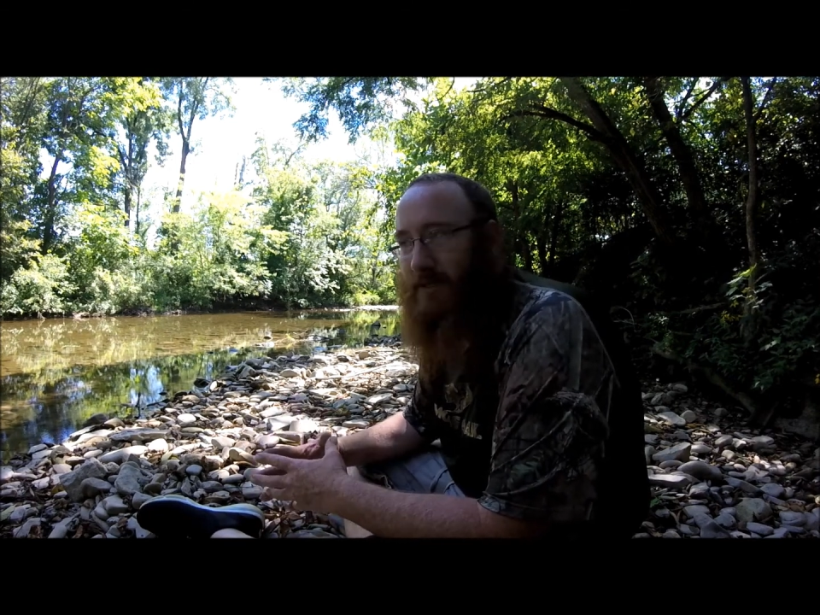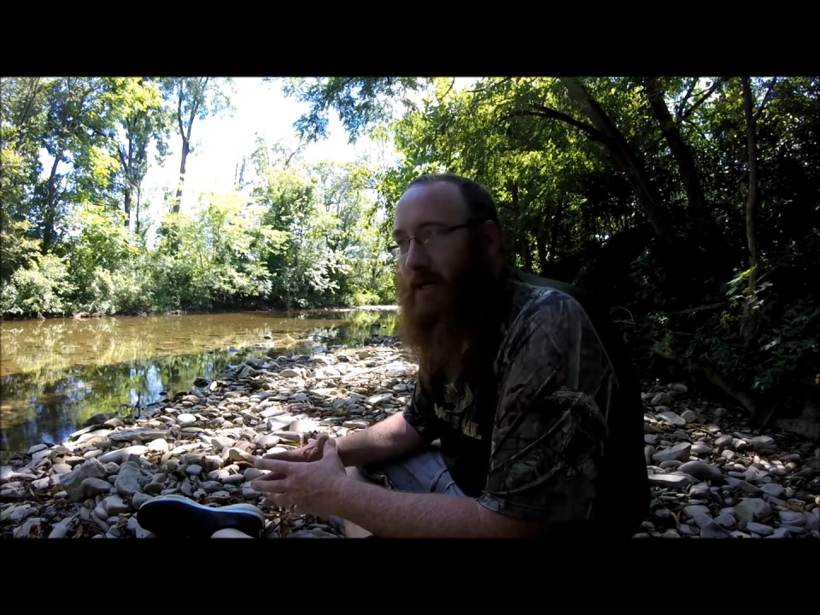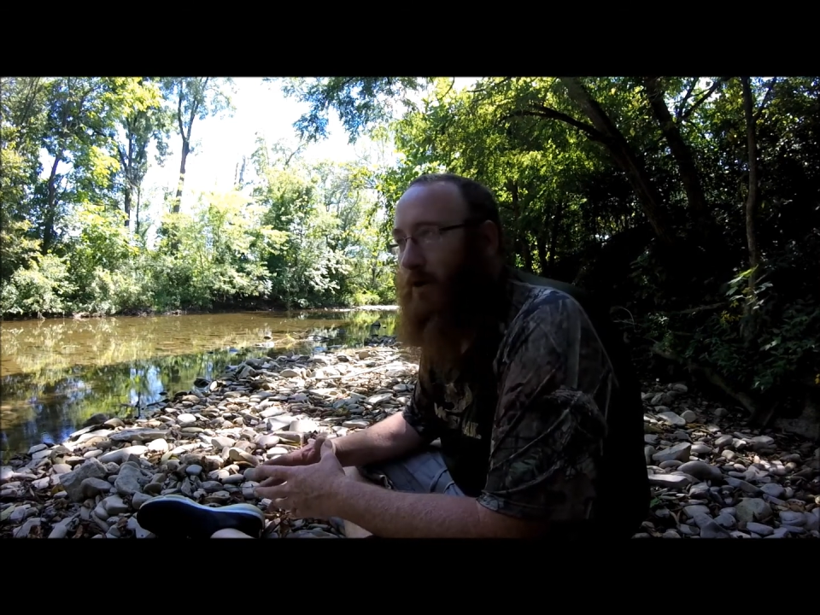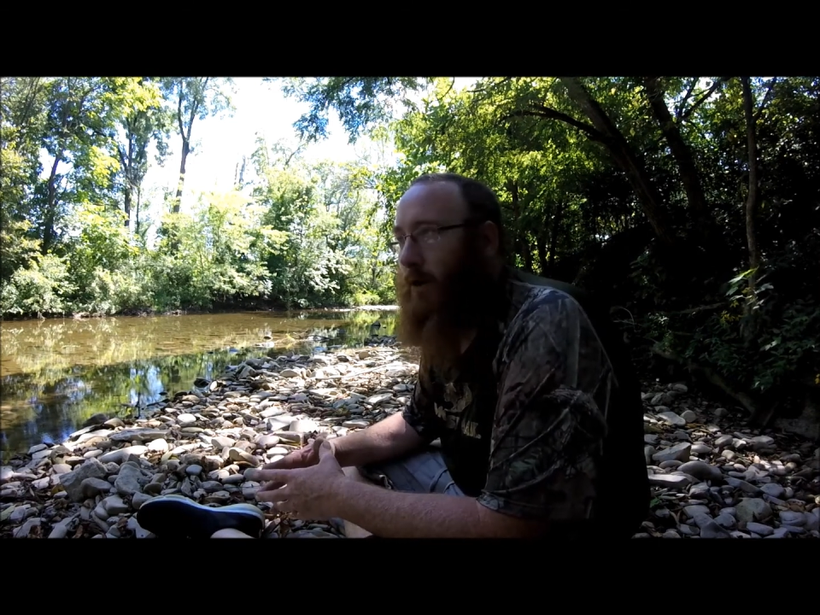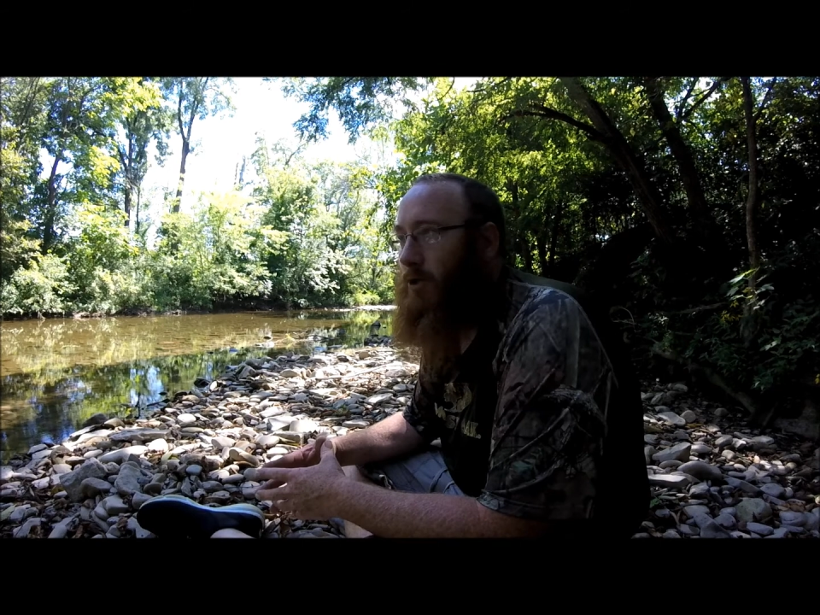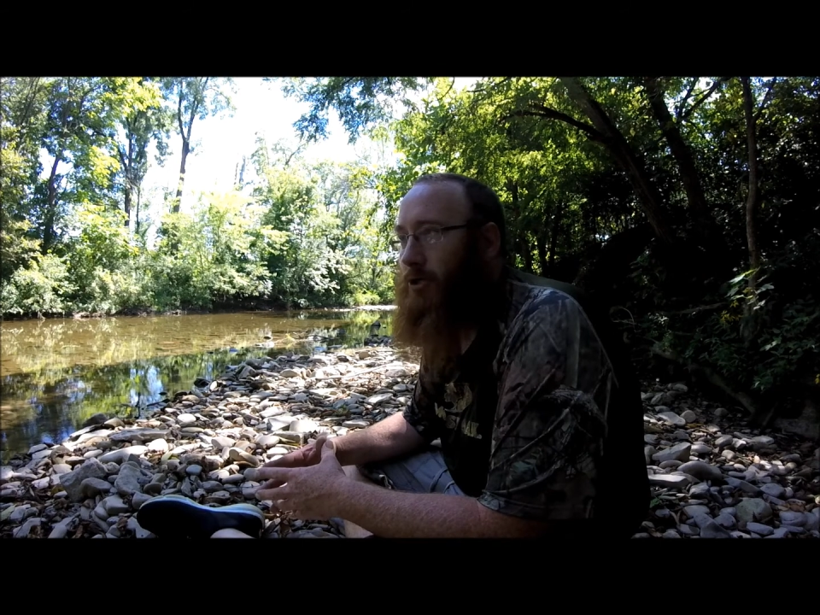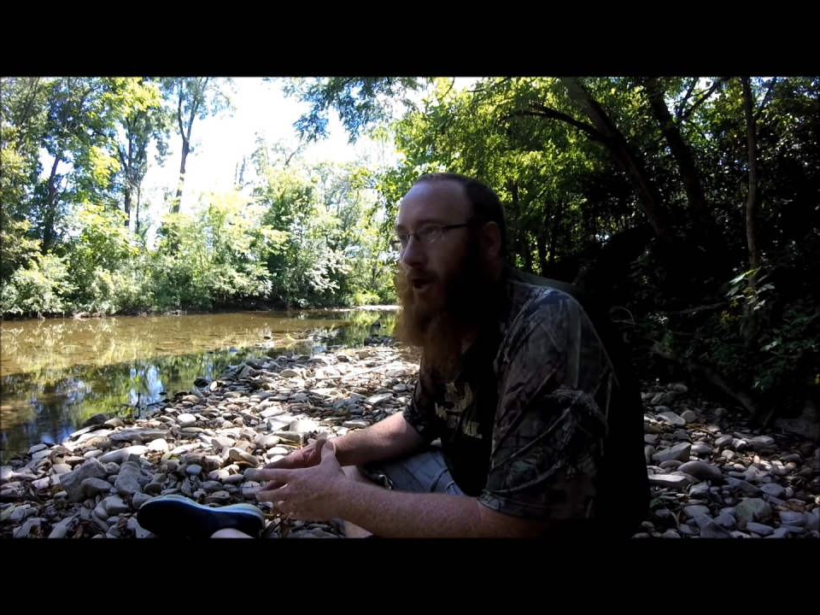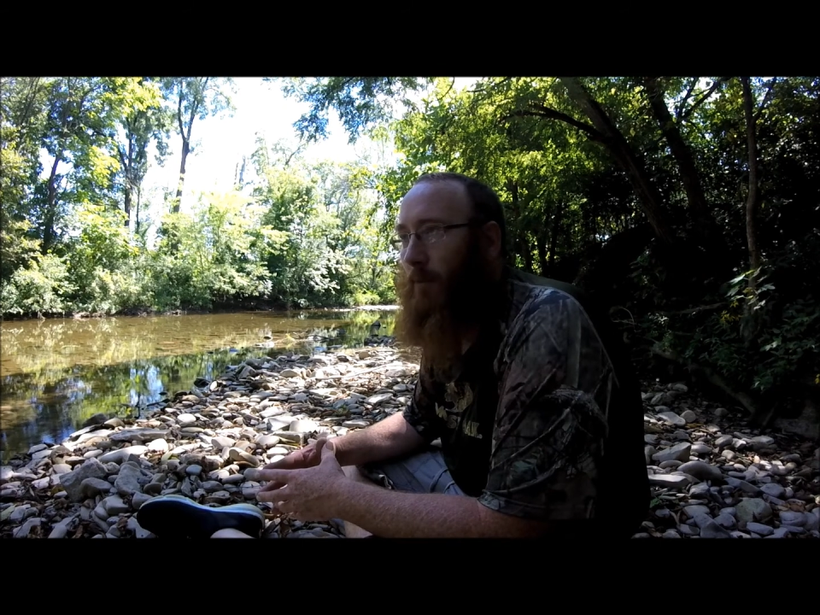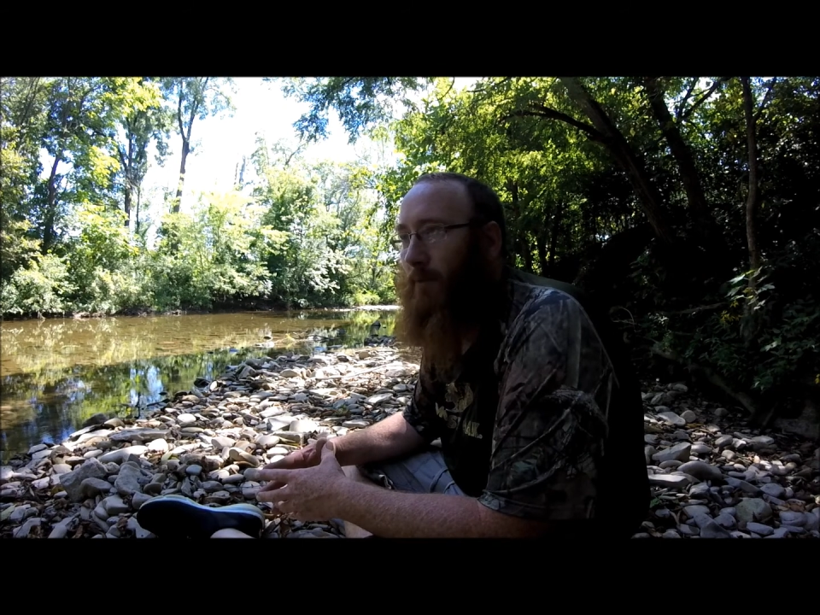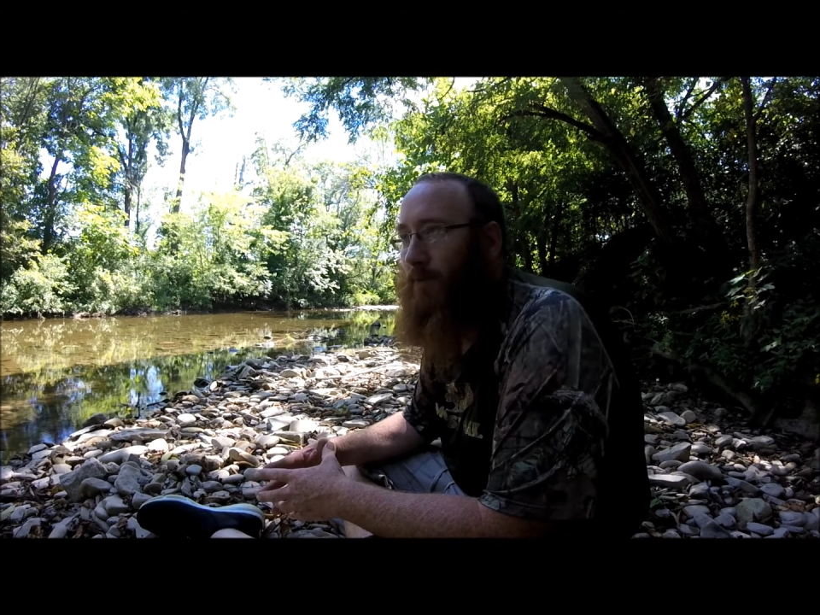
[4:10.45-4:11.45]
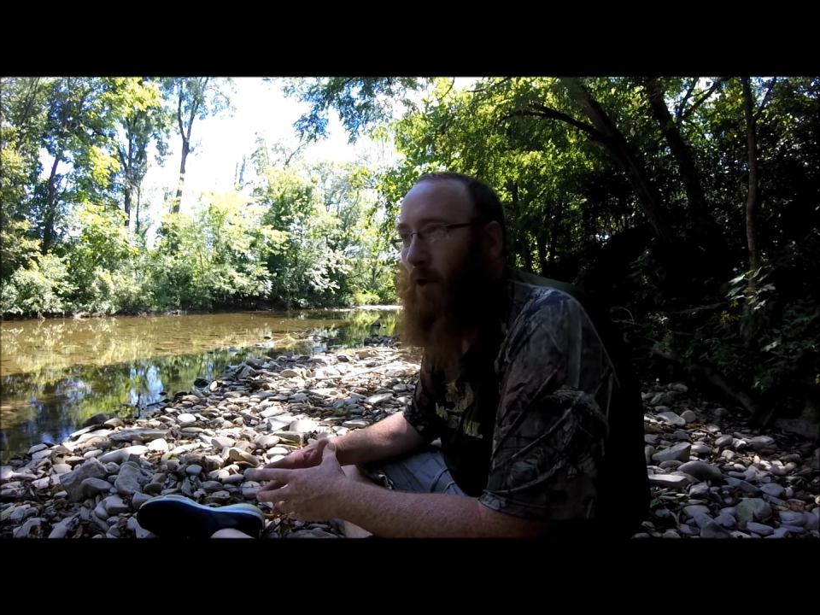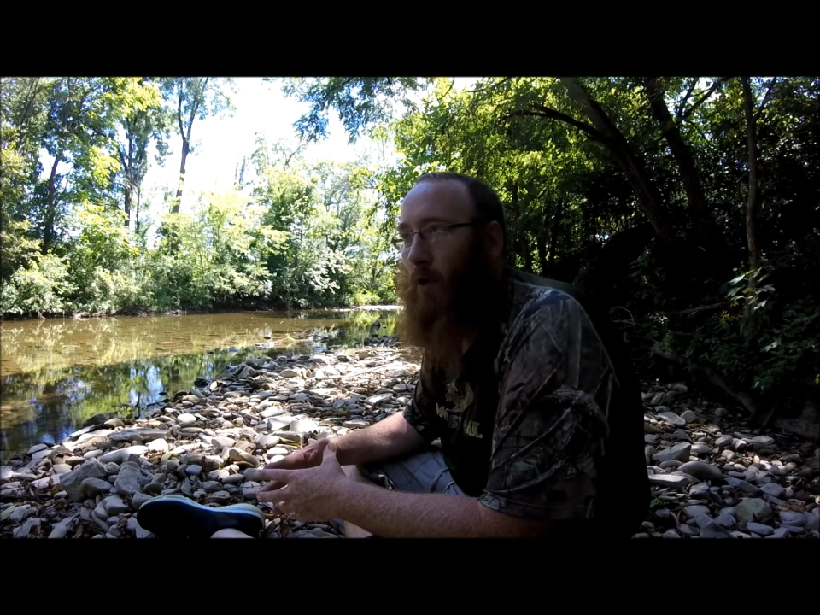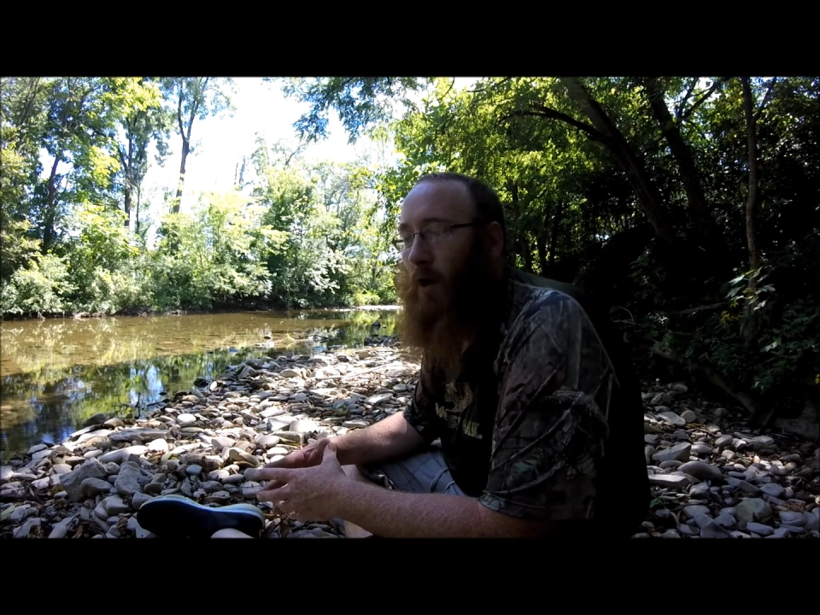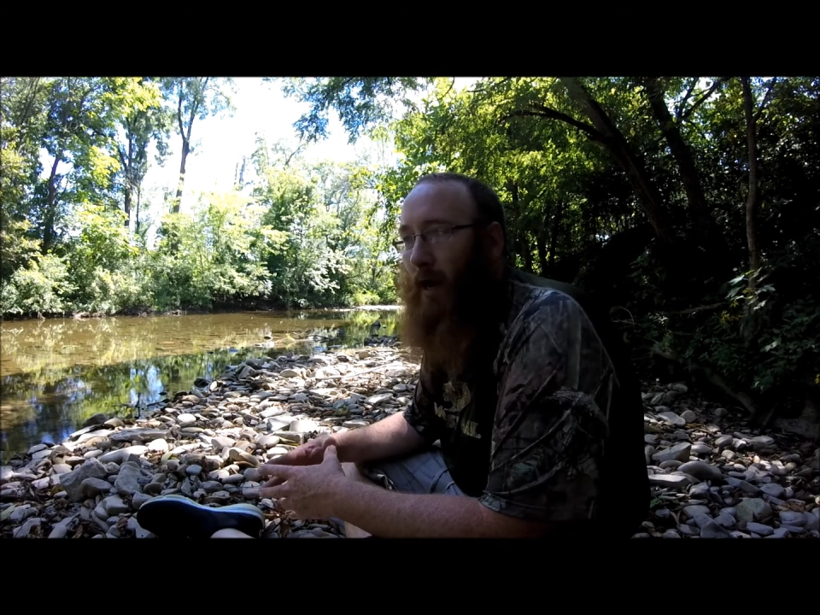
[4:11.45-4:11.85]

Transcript: seen on the show before